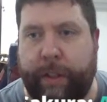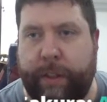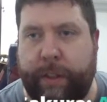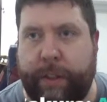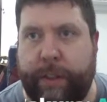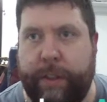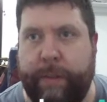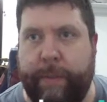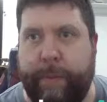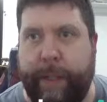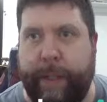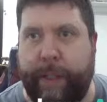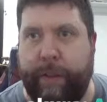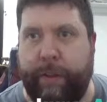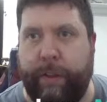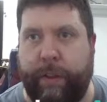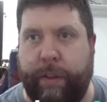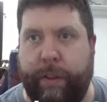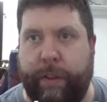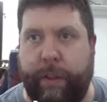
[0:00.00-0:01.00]
It's been
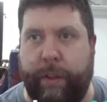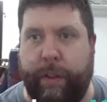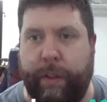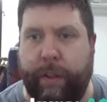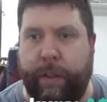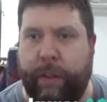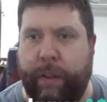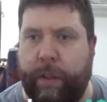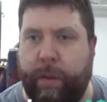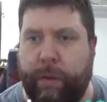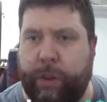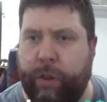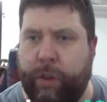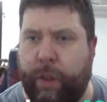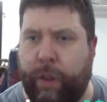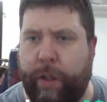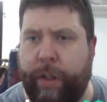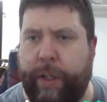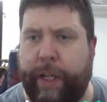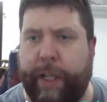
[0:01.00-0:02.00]
looking good. What
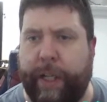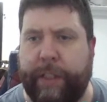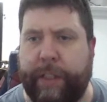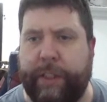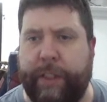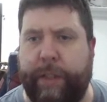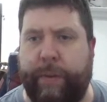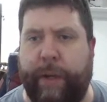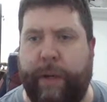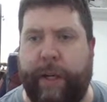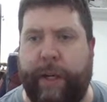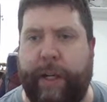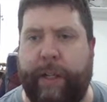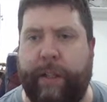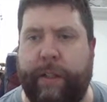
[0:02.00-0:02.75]
drone are you actually running?